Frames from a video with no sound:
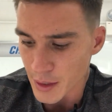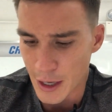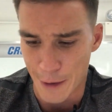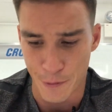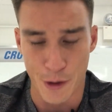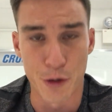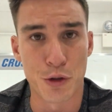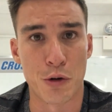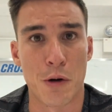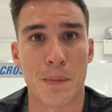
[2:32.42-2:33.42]
For
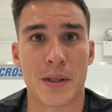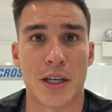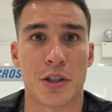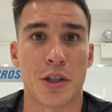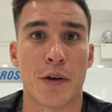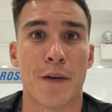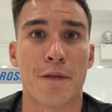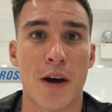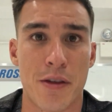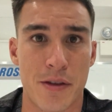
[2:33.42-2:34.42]
those who are potentially going
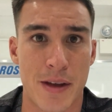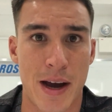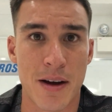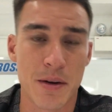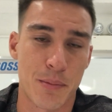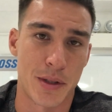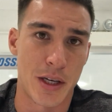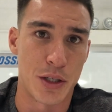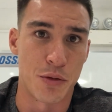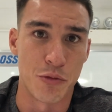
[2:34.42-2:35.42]
further than that,
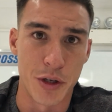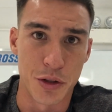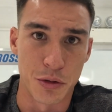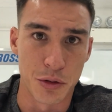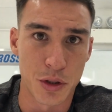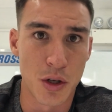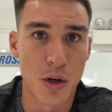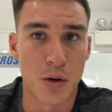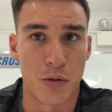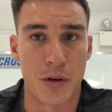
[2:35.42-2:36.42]
potentially
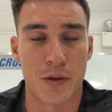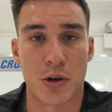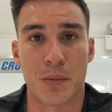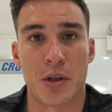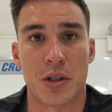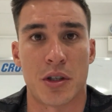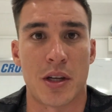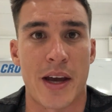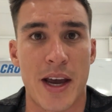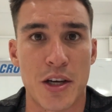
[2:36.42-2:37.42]
regionals or even competitions
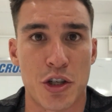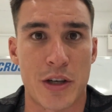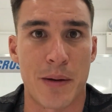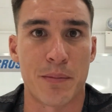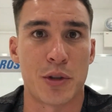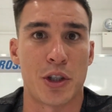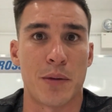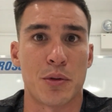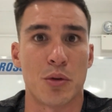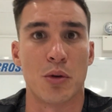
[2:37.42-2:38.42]
like Asia
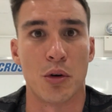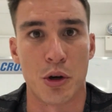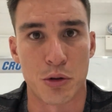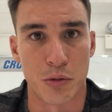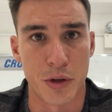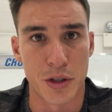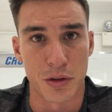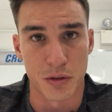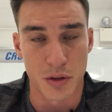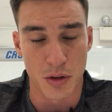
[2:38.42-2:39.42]
Championships or
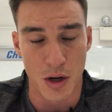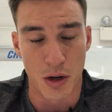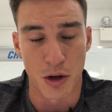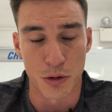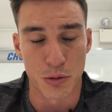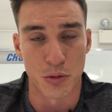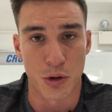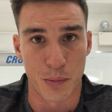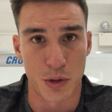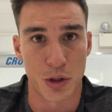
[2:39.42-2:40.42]
local
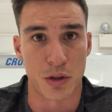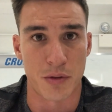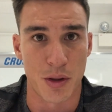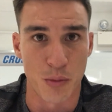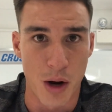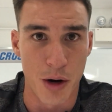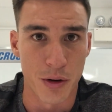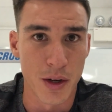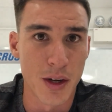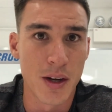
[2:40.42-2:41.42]
competitions around the
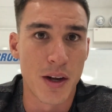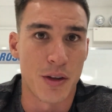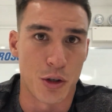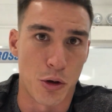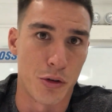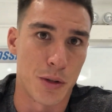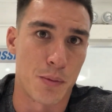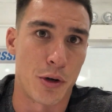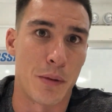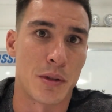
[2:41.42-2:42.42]
world. The goal of this
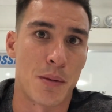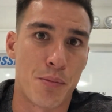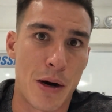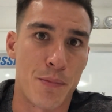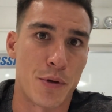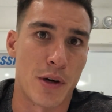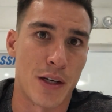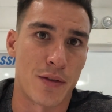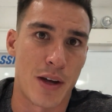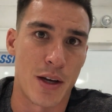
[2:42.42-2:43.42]
program is to prep you
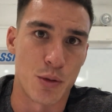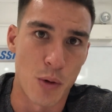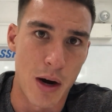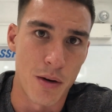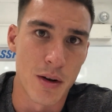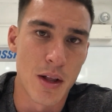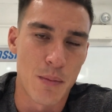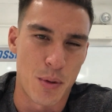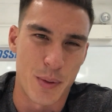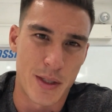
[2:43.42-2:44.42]
guys for that as well,
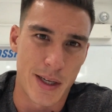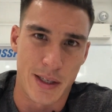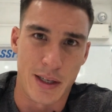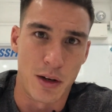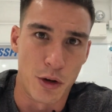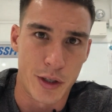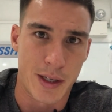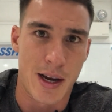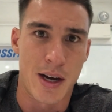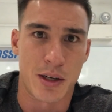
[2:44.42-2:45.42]
but particularly
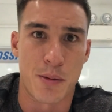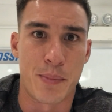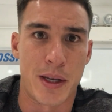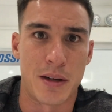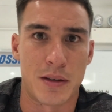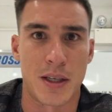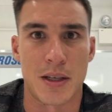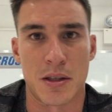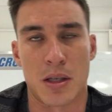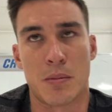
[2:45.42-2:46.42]
looking at our competitive
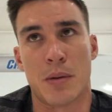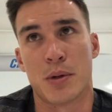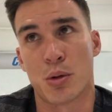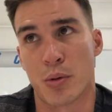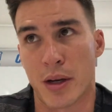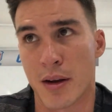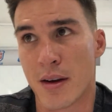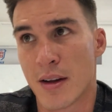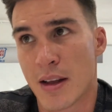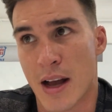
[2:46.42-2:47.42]
season to be between
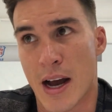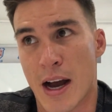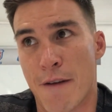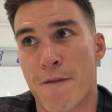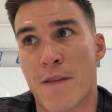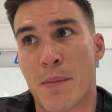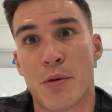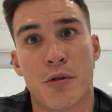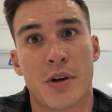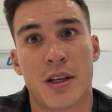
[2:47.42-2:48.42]

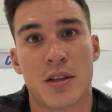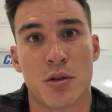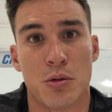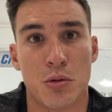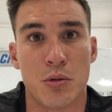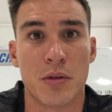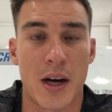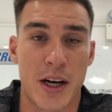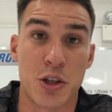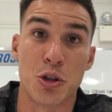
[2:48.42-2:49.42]
February to
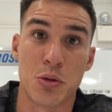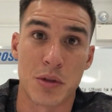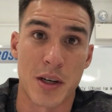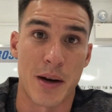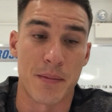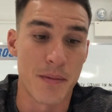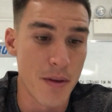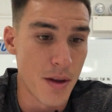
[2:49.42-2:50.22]
June time.